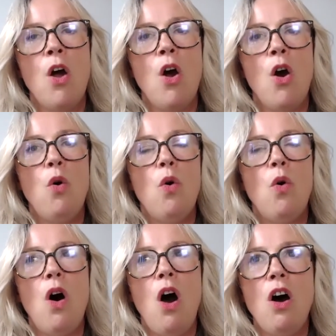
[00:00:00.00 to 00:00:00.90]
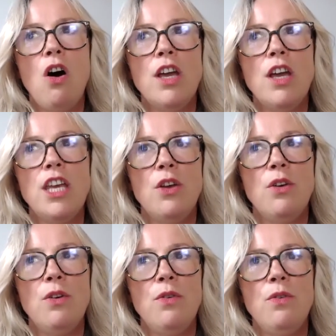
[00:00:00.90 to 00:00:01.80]
Or are
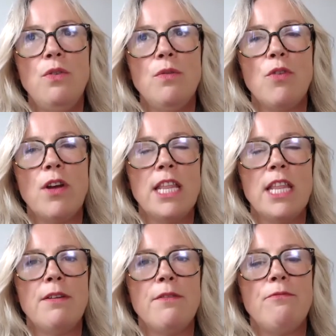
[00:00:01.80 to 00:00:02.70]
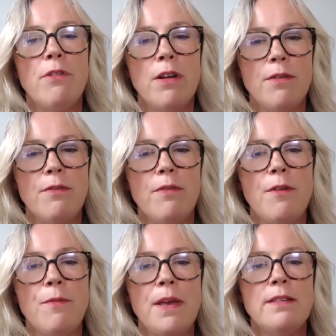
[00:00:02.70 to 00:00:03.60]
you bringing them in
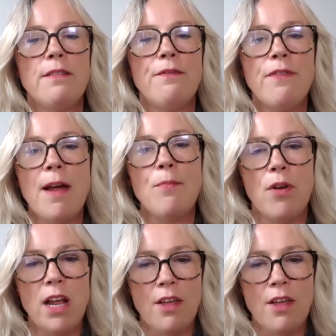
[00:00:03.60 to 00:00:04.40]
of pieces of fabric?